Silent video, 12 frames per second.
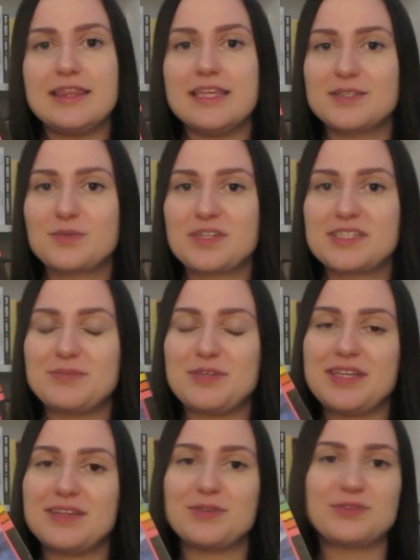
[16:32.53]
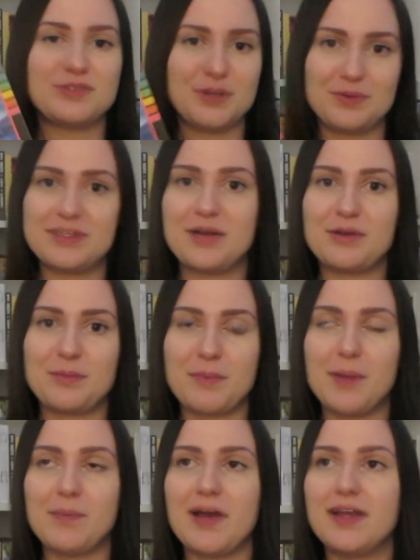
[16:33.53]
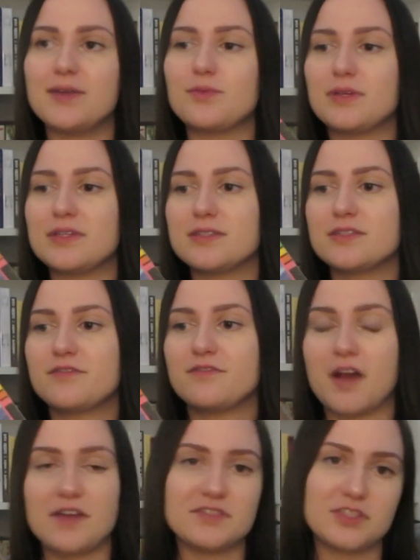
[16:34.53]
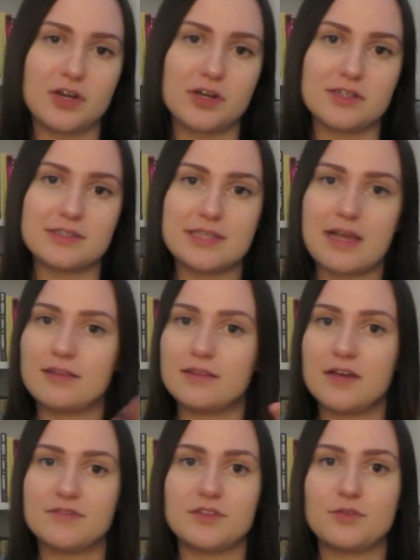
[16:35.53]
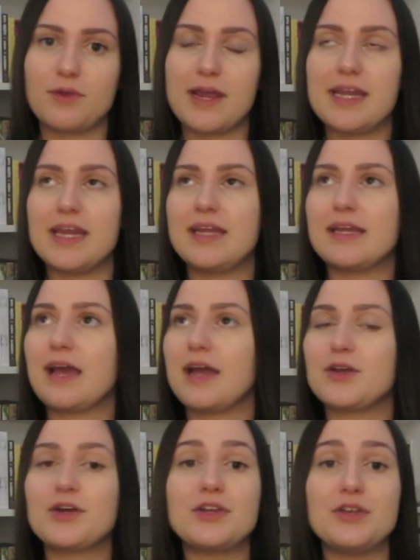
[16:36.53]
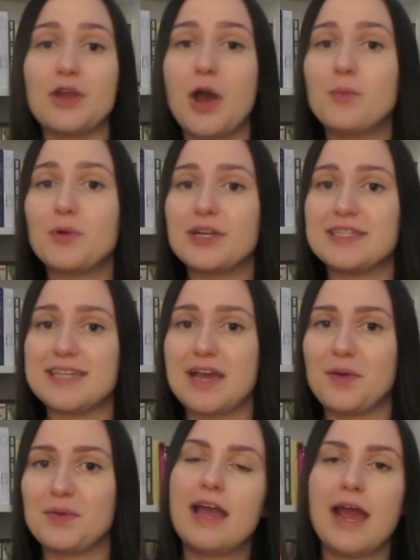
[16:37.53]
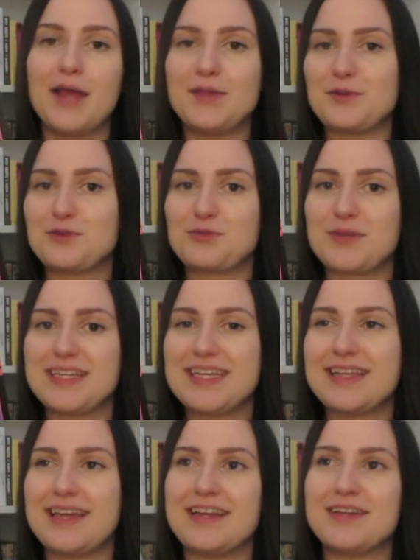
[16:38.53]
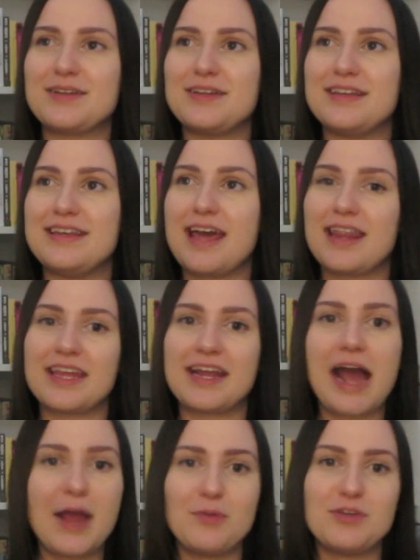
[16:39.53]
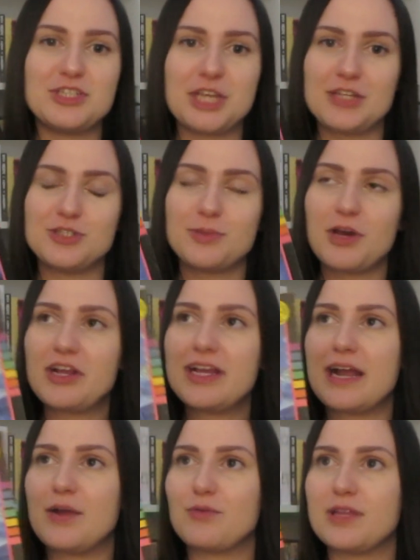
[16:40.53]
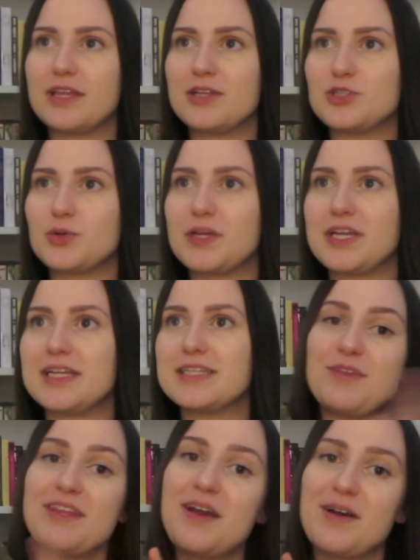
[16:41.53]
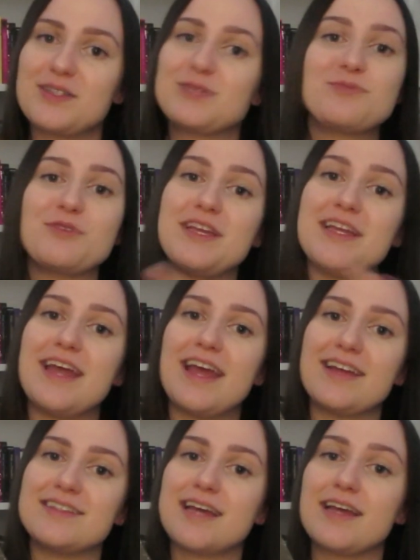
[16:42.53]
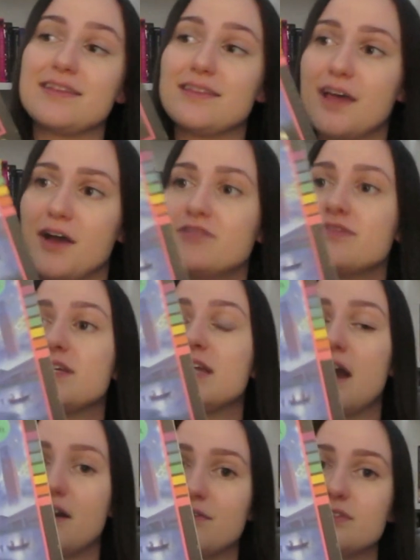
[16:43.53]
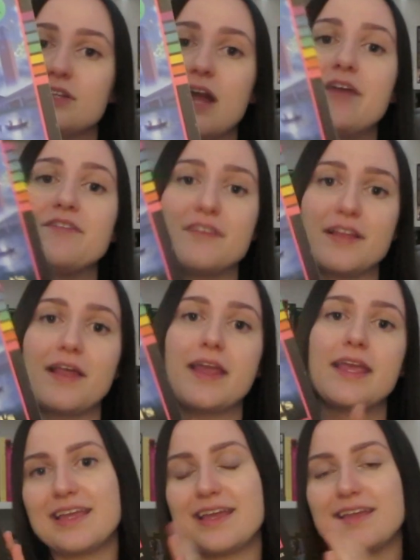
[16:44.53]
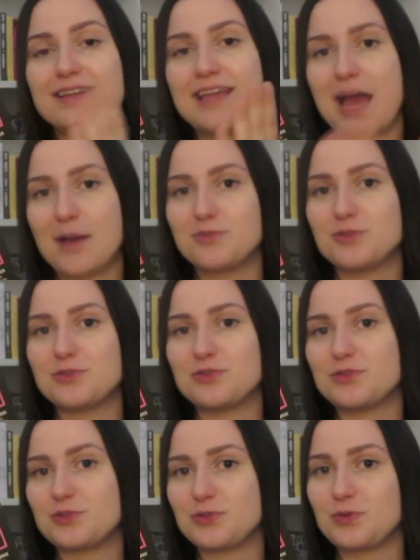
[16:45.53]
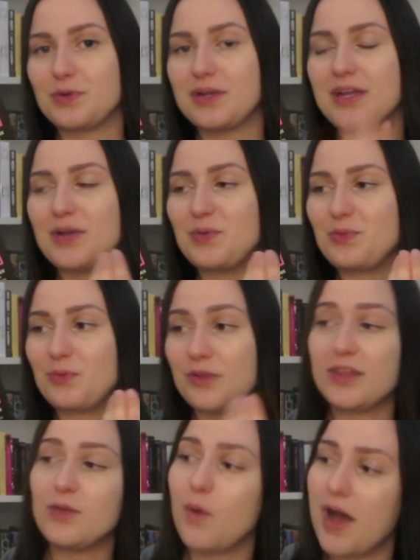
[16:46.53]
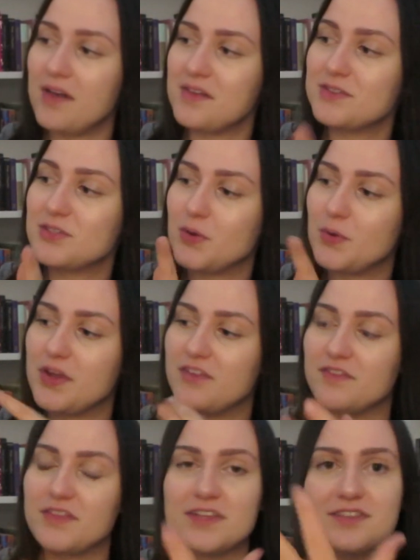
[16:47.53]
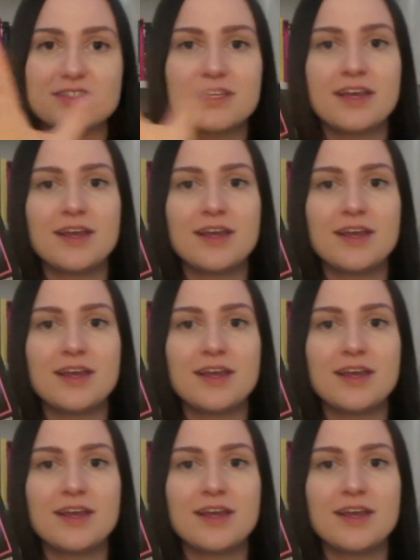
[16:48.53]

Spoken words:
This one, to me, there's no doubt in my mind, was 5 stars. I loved the writing. I could not put it down, and there's really like nothing I would change about it. I really enjoyed it. Really awesome read, and I love the cover. I feel like it captures the story really well. So if this